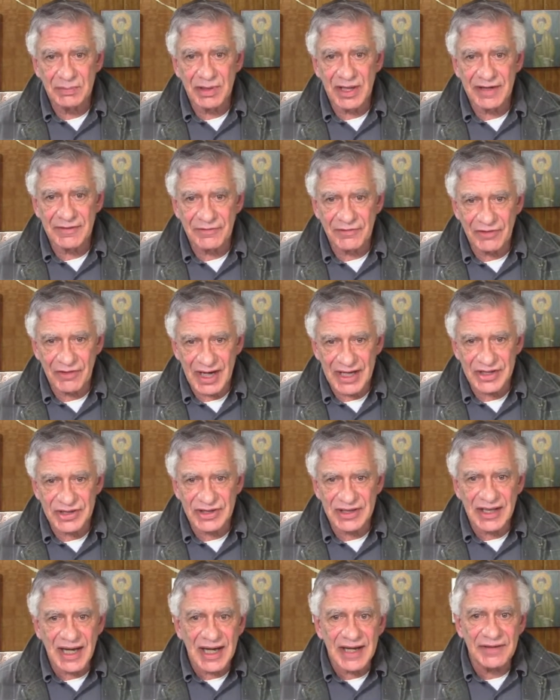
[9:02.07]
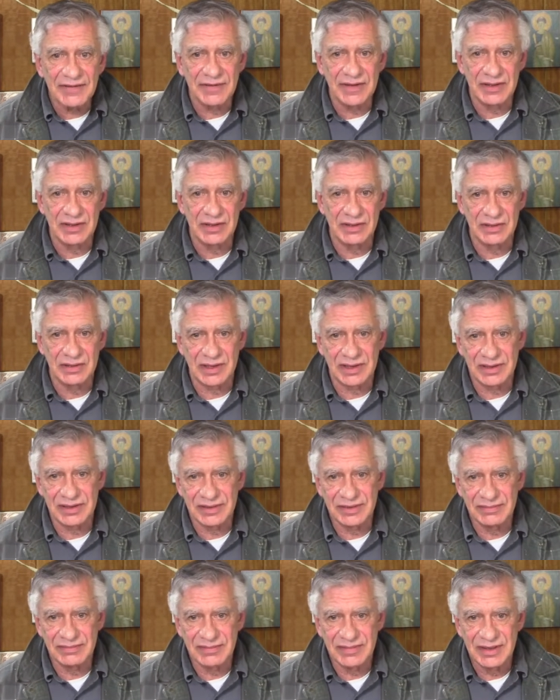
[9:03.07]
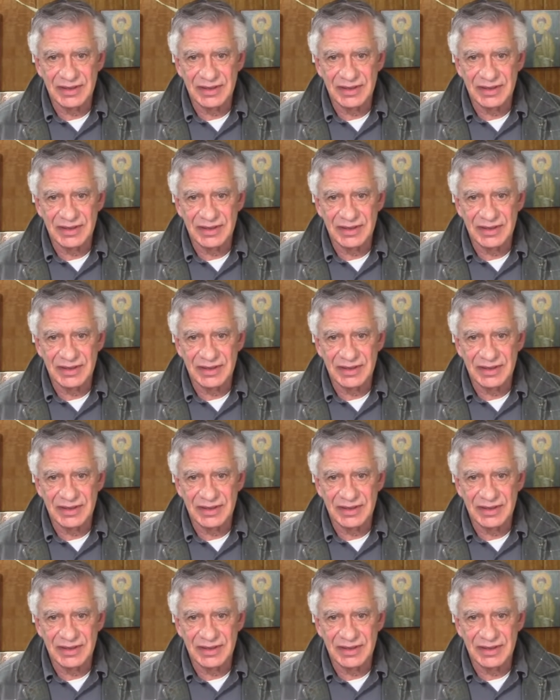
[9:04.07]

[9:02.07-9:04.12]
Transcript: to bring fresh life into it.